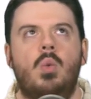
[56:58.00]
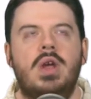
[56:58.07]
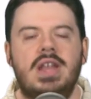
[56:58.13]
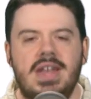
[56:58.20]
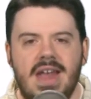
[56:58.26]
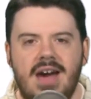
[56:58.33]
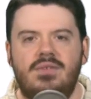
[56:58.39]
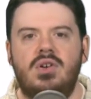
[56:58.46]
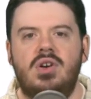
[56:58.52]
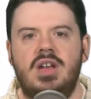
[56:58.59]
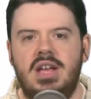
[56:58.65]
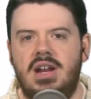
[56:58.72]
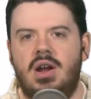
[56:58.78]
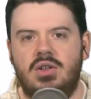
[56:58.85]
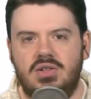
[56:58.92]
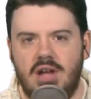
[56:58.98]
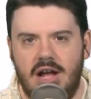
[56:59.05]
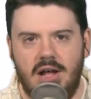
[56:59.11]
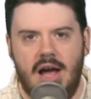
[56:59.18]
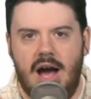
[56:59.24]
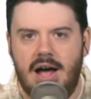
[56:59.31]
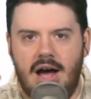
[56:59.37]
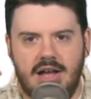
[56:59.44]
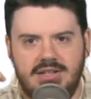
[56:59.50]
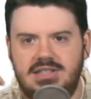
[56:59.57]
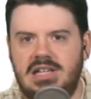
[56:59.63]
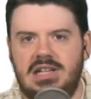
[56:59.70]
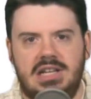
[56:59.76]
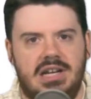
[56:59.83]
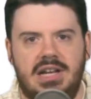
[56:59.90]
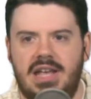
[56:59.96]
We never hit a, a, a
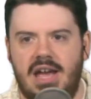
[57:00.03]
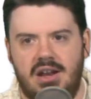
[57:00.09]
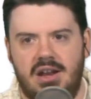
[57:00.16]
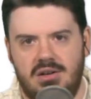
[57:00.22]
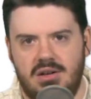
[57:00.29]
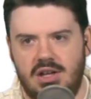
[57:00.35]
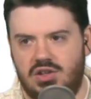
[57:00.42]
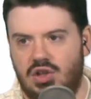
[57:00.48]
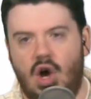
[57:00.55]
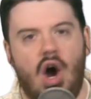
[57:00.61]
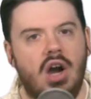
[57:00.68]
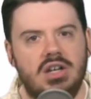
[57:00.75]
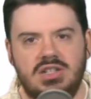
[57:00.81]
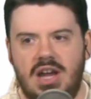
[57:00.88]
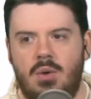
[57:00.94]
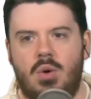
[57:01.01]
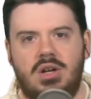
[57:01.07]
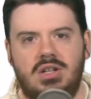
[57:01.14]
ceiling again. As long as I